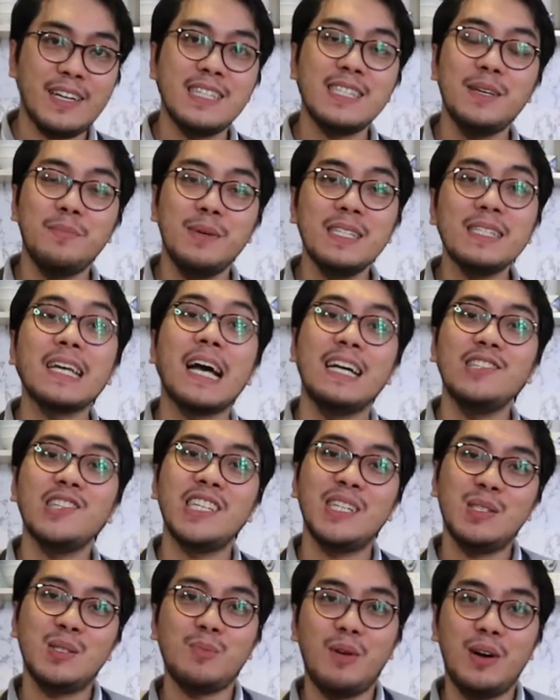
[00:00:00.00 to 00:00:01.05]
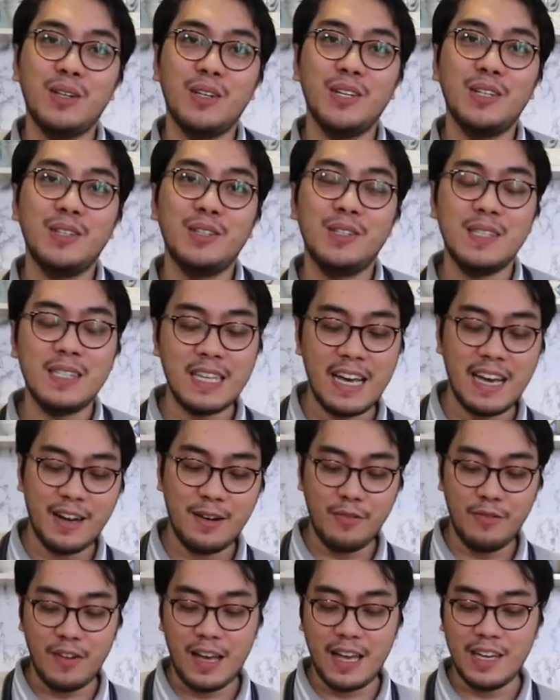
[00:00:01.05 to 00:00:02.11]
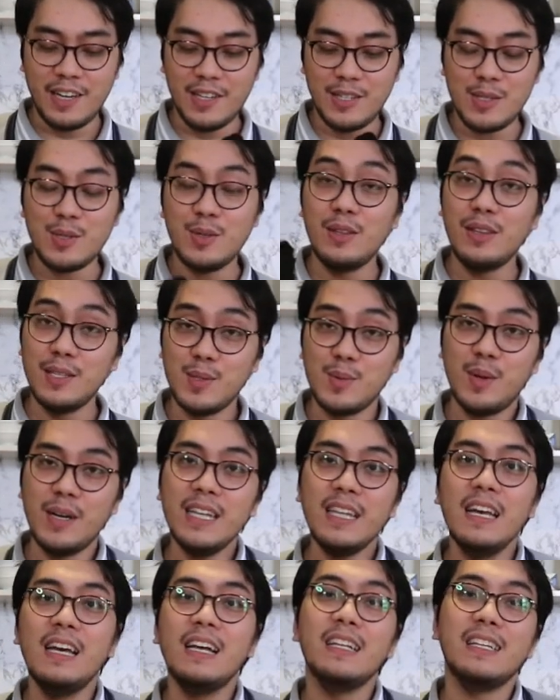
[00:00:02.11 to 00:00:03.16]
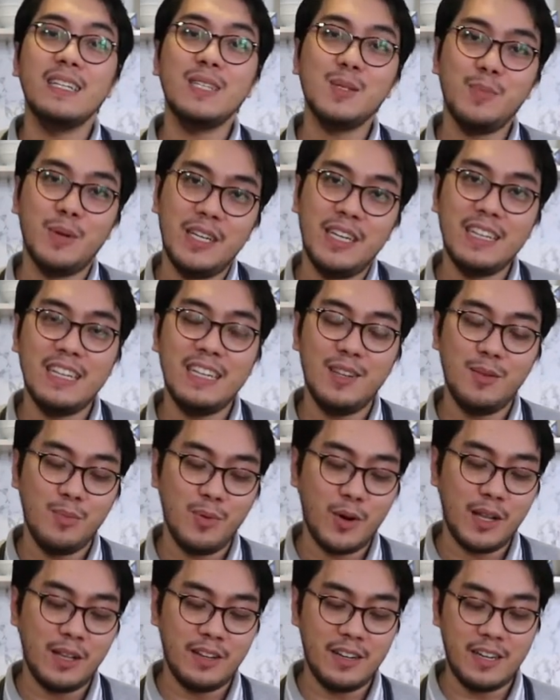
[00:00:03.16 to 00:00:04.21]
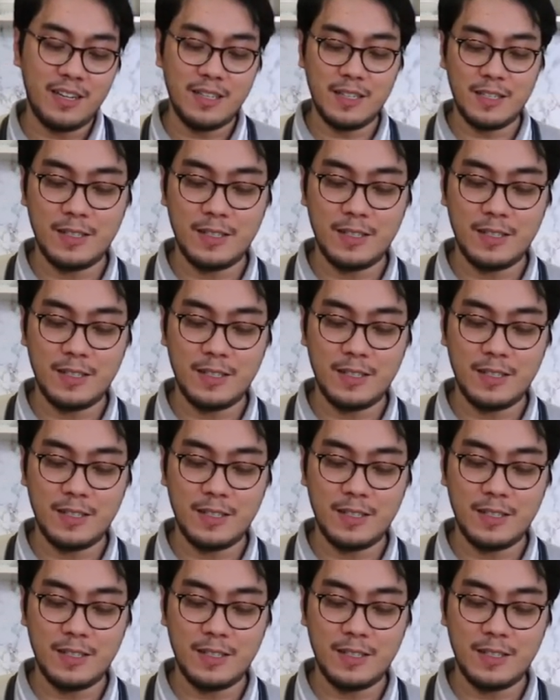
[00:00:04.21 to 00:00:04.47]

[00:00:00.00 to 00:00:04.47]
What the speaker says: Kasi mas kasing smaller than sa air fryer. So this one, let's put it in the broiler.